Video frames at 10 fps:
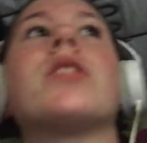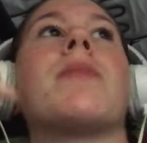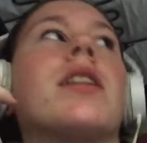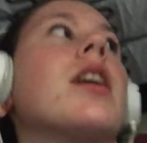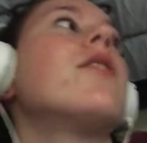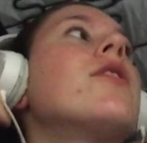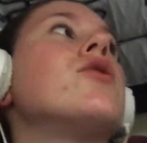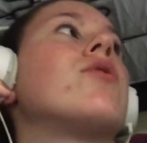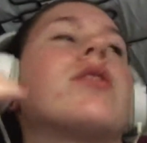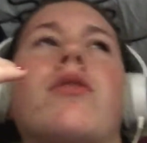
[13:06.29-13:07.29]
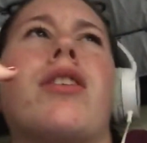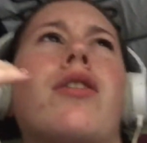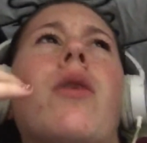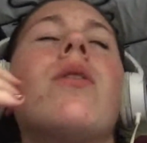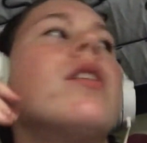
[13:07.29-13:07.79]
is my life, as you guys already
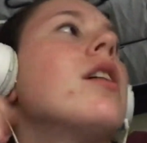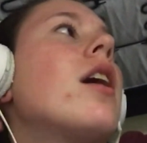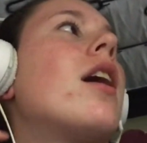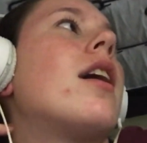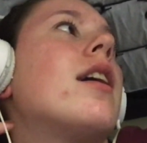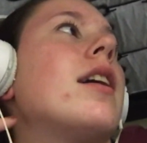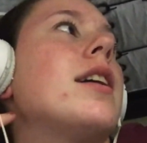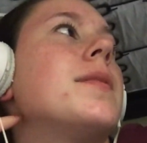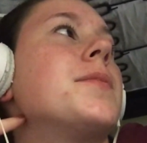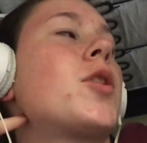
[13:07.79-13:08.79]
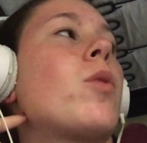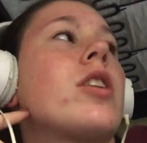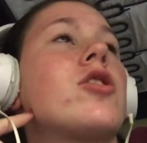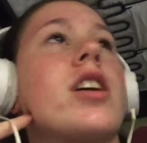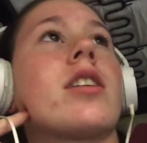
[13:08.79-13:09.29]
know. Uh,
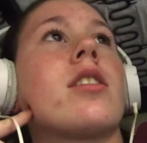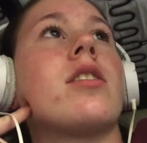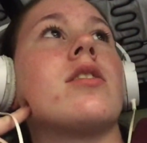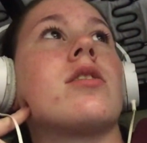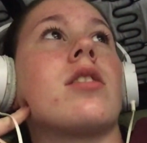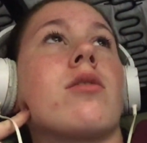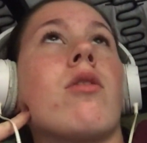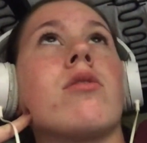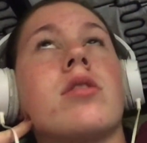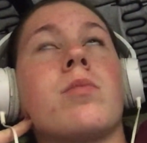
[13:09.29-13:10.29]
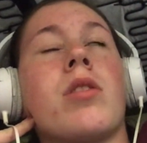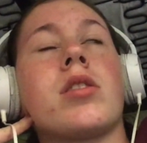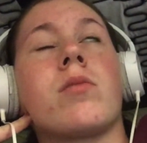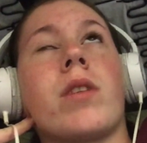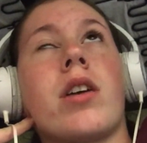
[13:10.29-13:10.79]
QuickChek is the closest
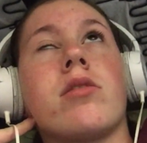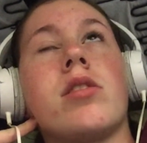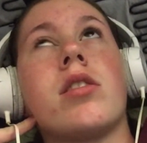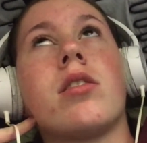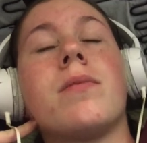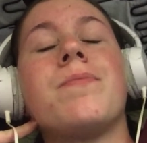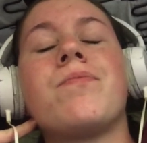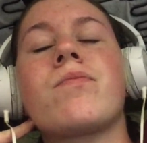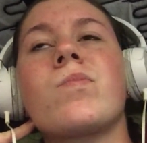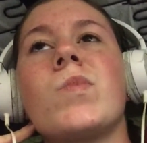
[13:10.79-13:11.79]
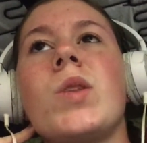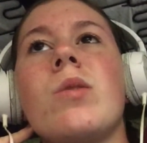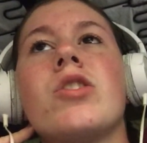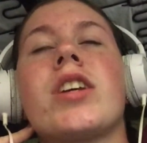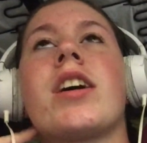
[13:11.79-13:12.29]
place around here,
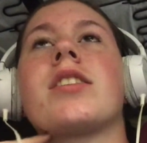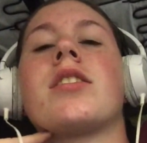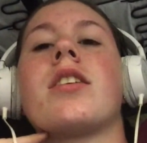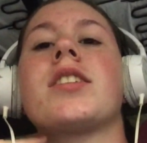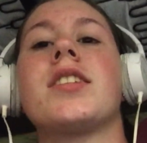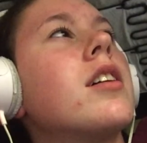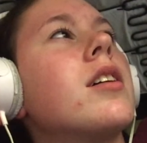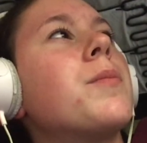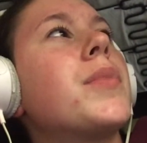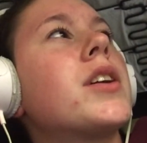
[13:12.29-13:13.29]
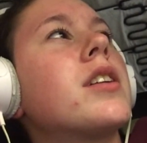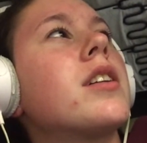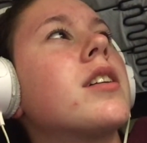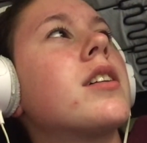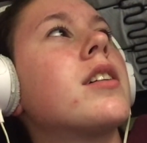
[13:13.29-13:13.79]
which kind of sucks. But
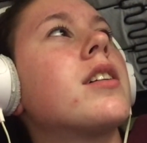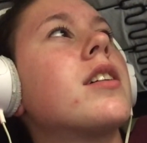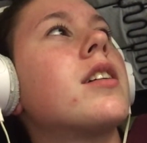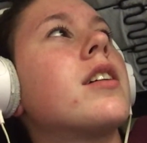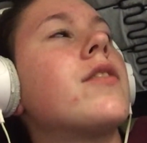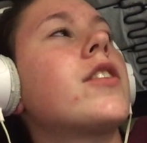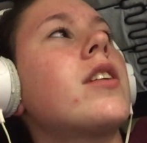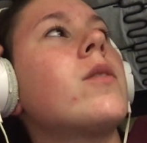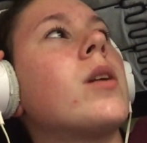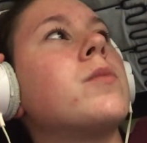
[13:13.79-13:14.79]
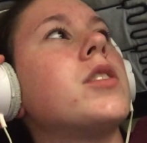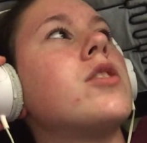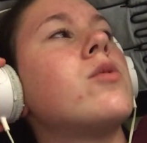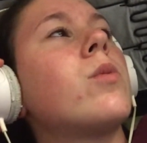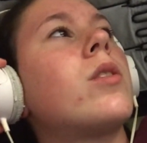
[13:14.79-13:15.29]
uh, I figured I would update
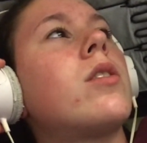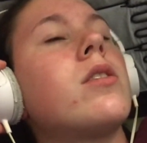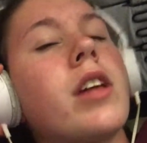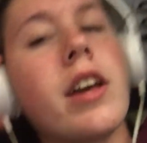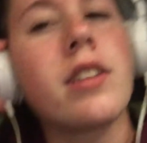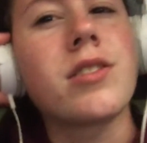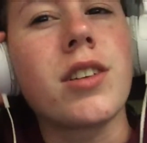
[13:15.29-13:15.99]
you all, and